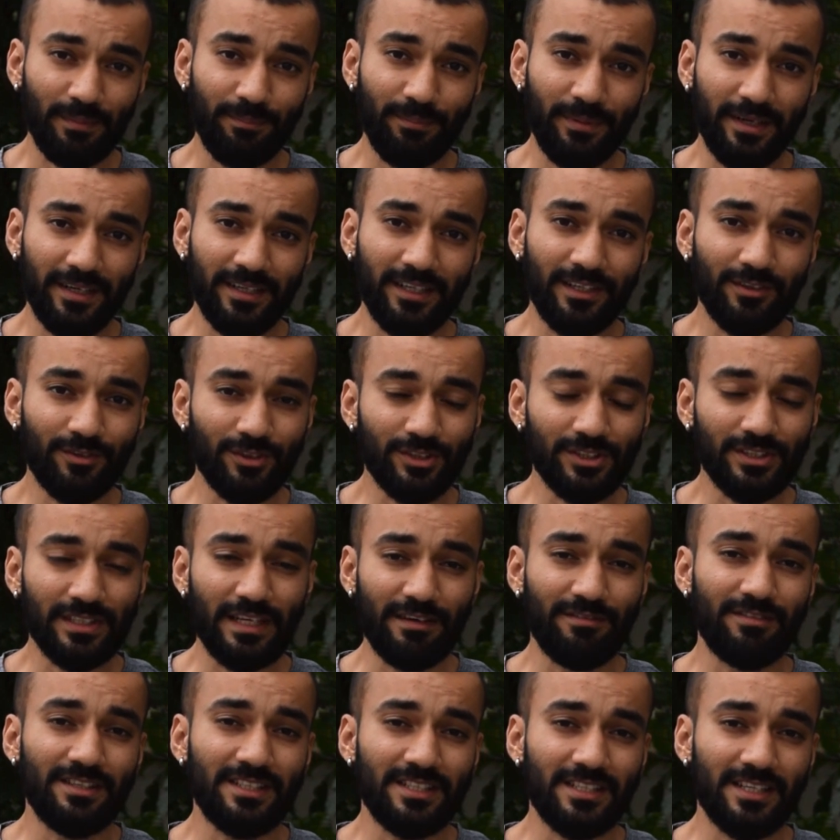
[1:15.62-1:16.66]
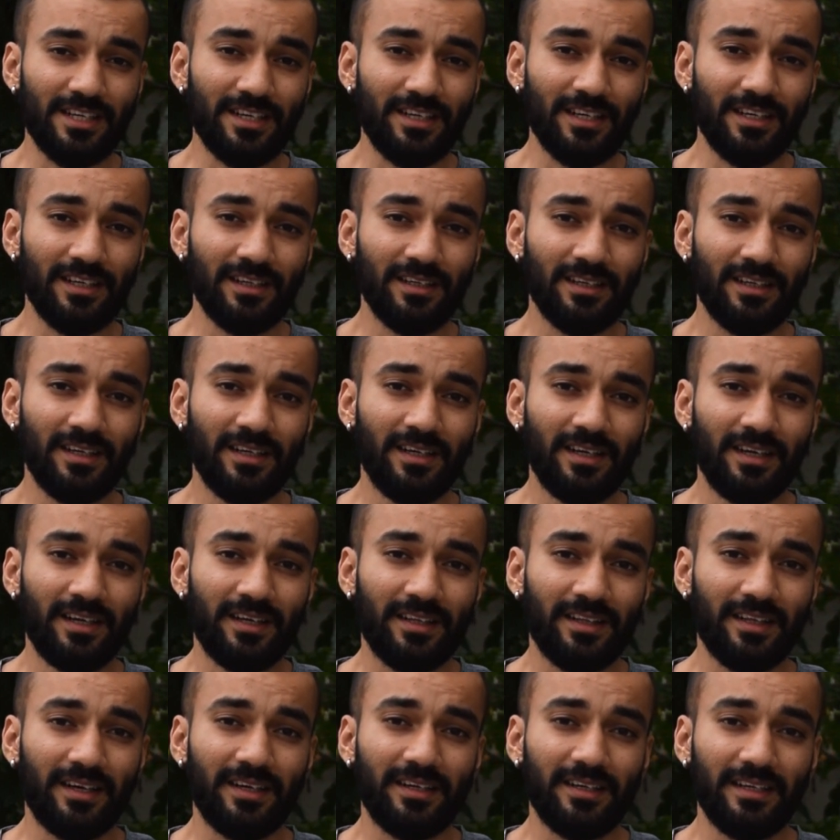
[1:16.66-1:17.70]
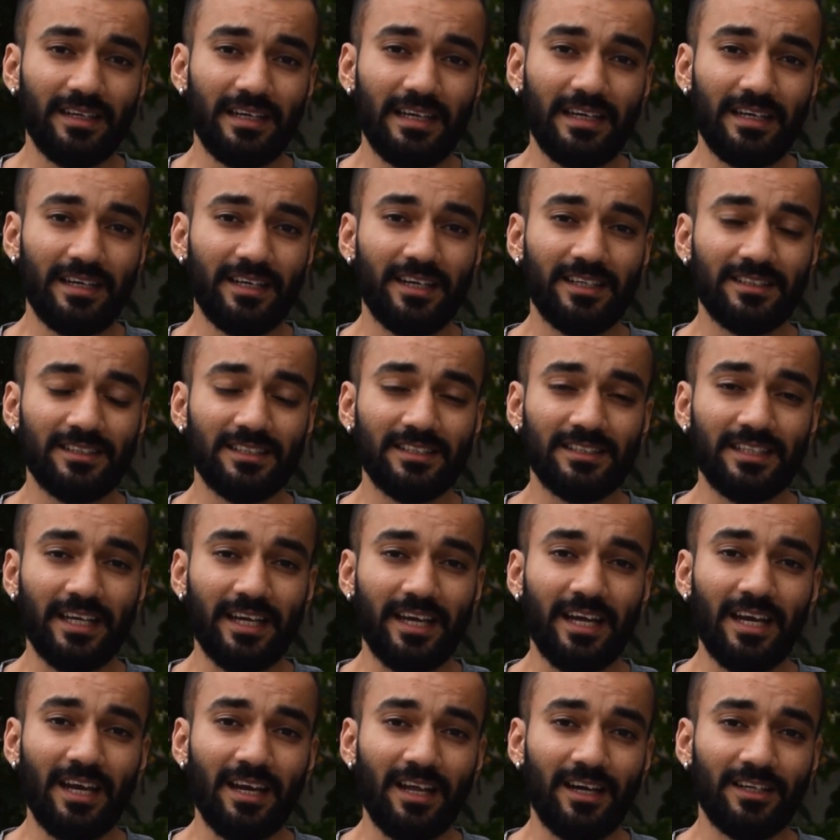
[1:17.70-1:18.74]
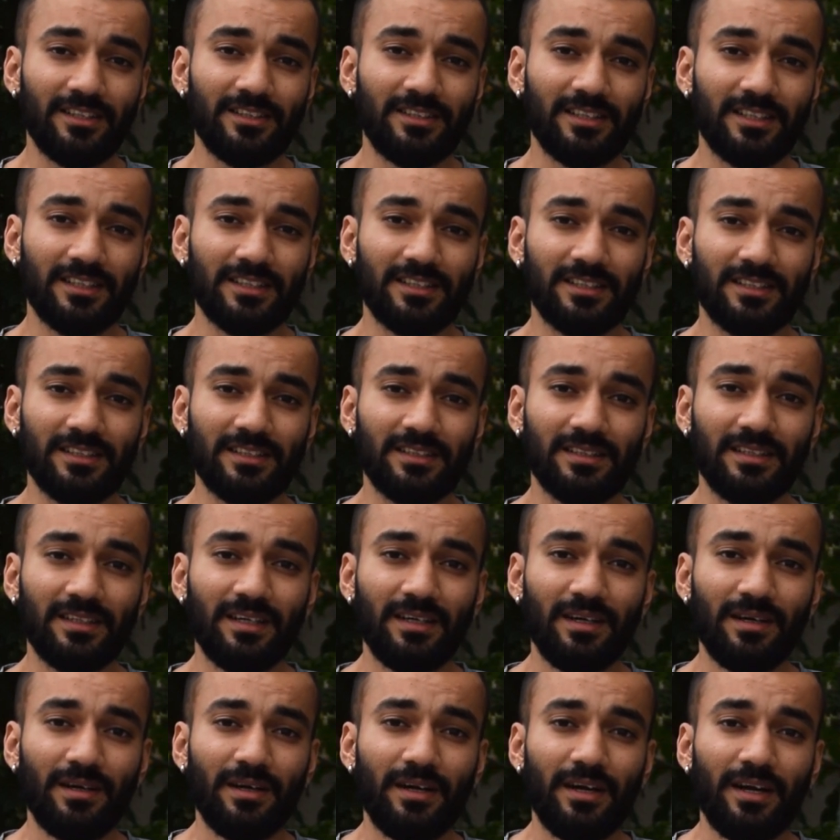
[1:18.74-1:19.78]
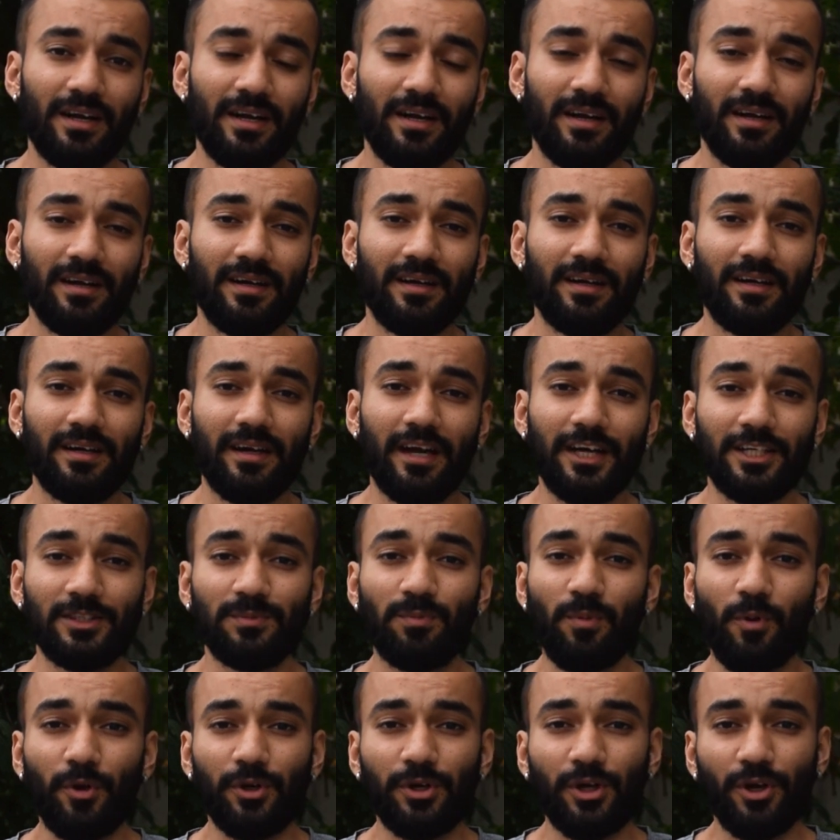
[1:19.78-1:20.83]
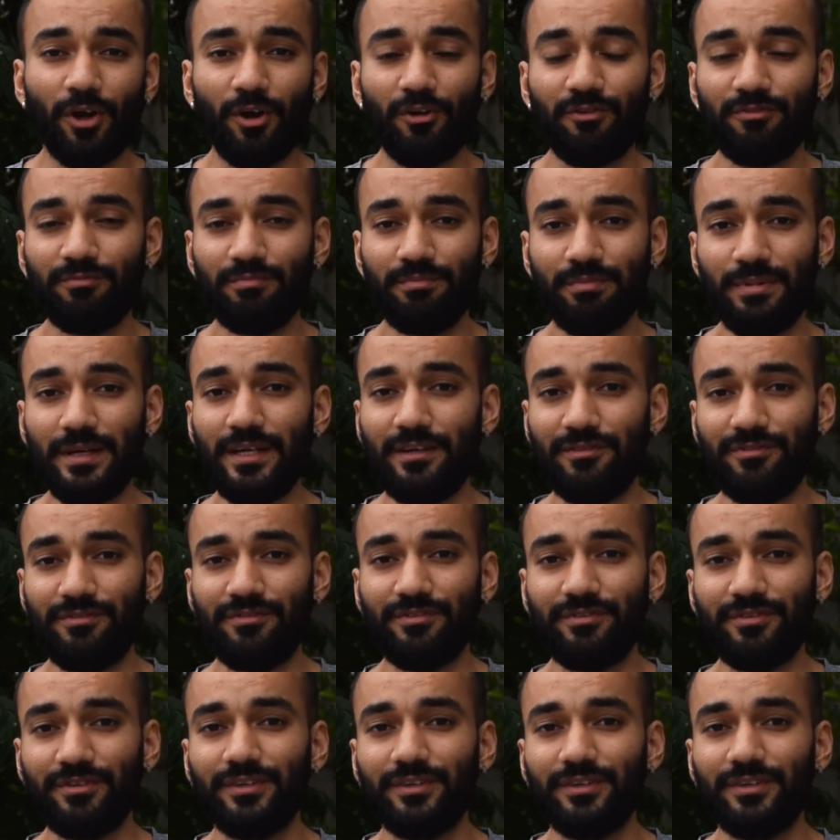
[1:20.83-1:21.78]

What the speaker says: but it was devastating that India is the second largest exporter of beef.